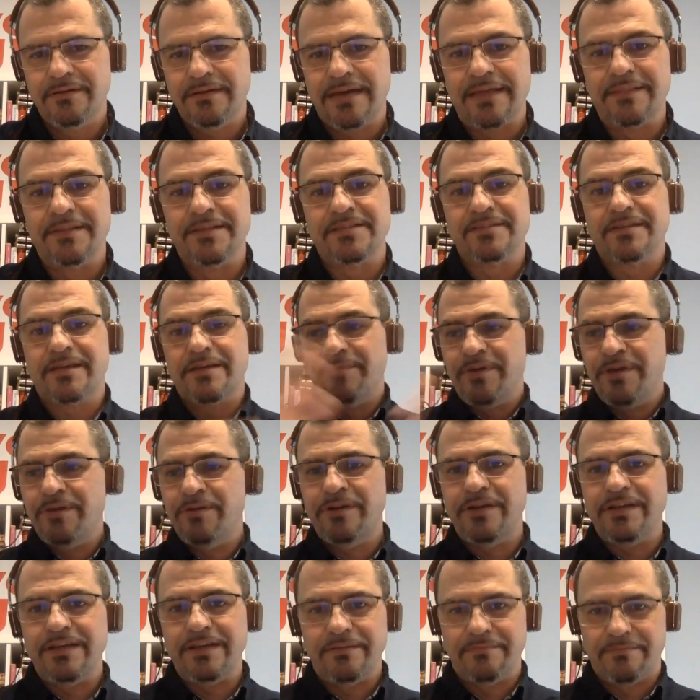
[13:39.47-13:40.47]
And there's a
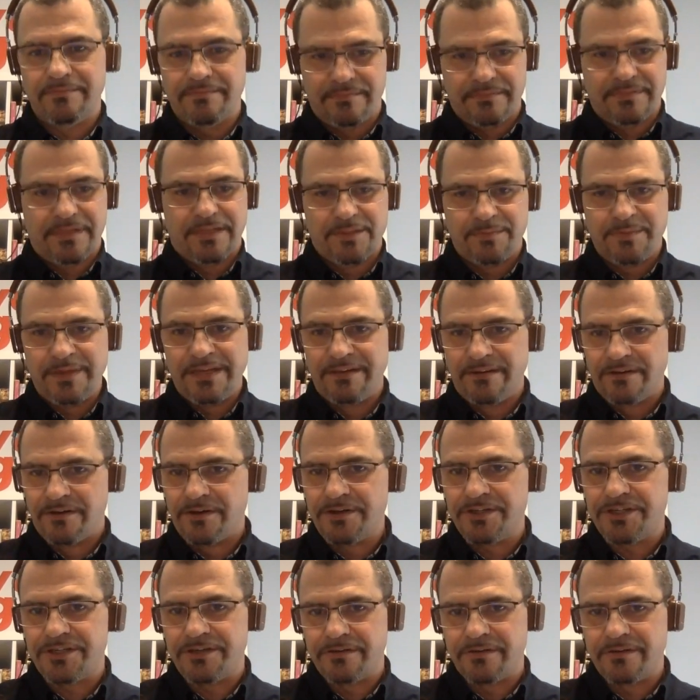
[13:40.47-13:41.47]
community that's being
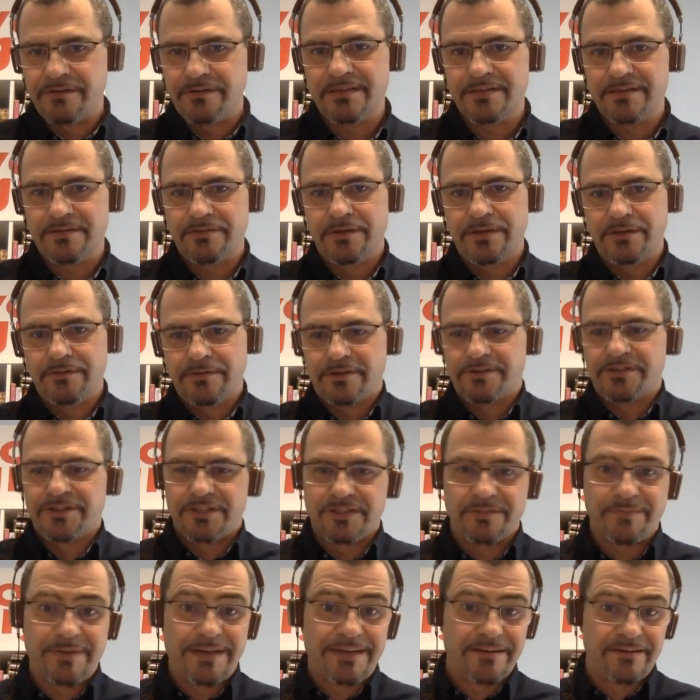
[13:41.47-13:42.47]
nurtured. So you're not just
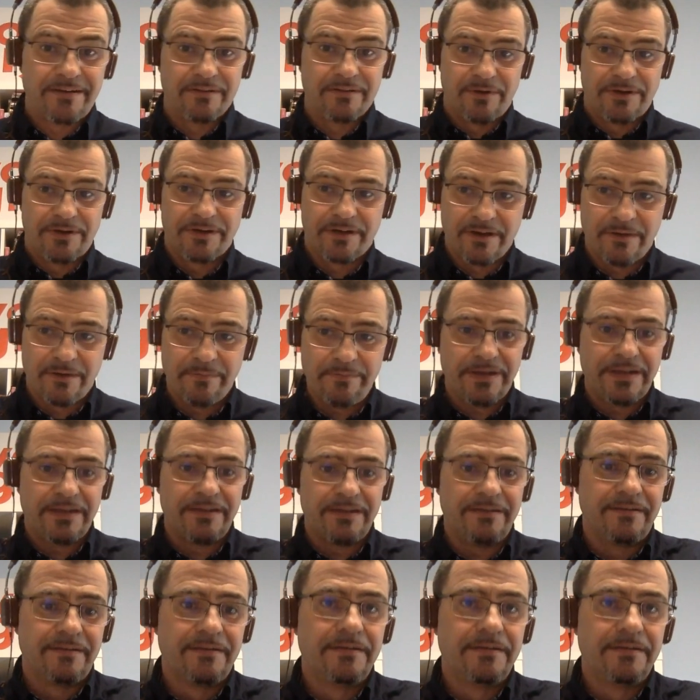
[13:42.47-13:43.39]
dependent on the one company.